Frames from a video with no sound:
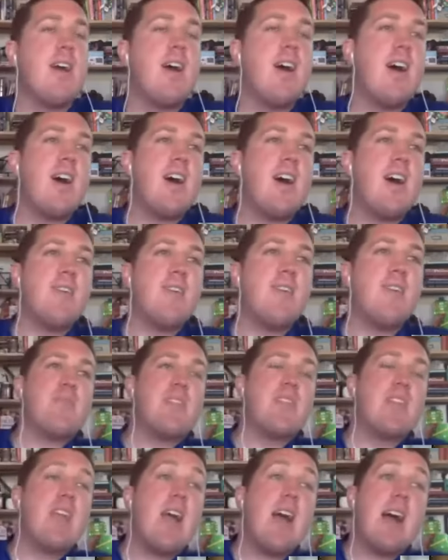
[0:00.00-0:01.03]

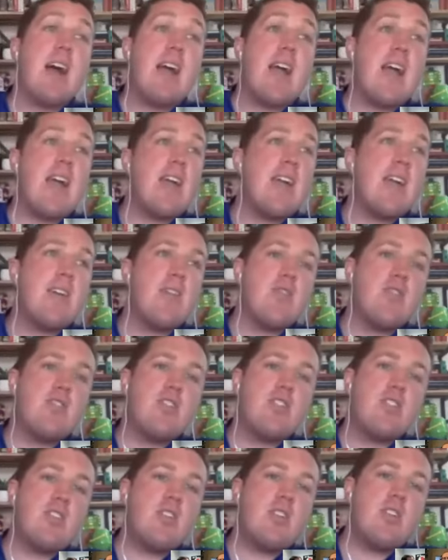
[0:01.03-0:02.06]

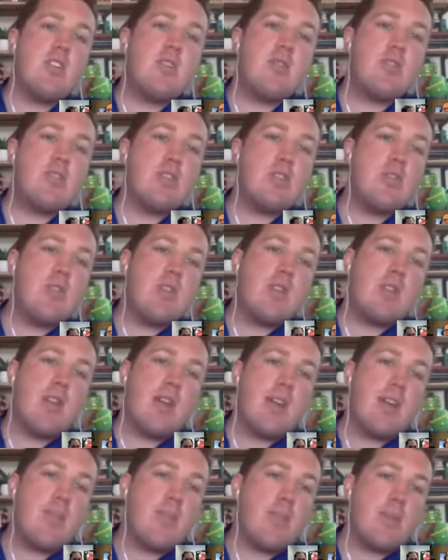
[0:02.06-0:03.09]
It was a unique
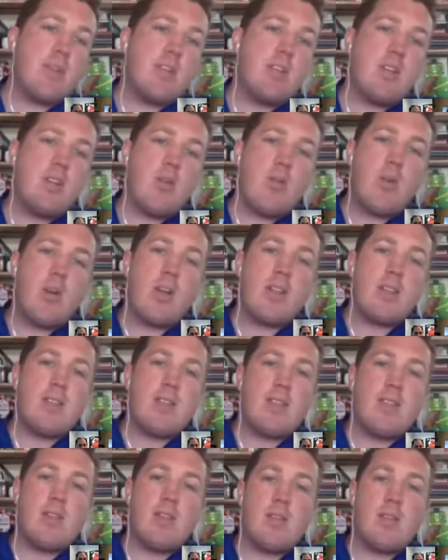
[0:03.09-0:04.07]
lineup, but you know what?